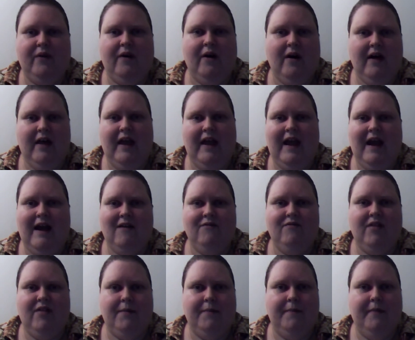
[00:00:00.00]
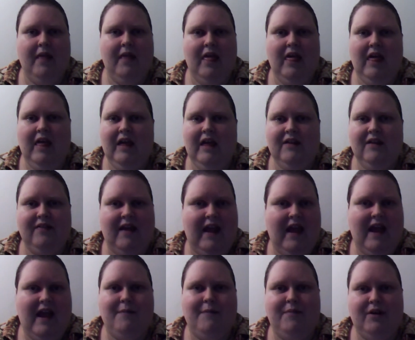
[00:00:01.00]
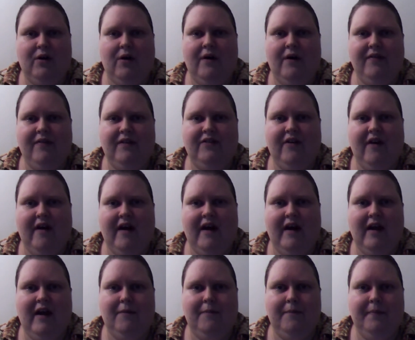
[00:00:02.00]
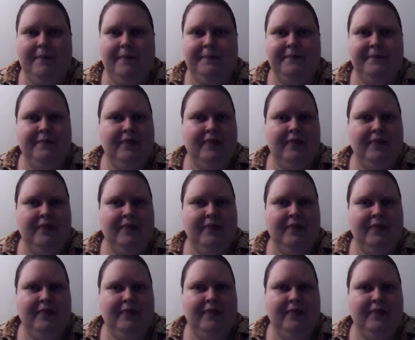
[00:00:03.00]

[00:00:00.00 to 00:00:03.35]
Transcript: We all have them. They happen all the time.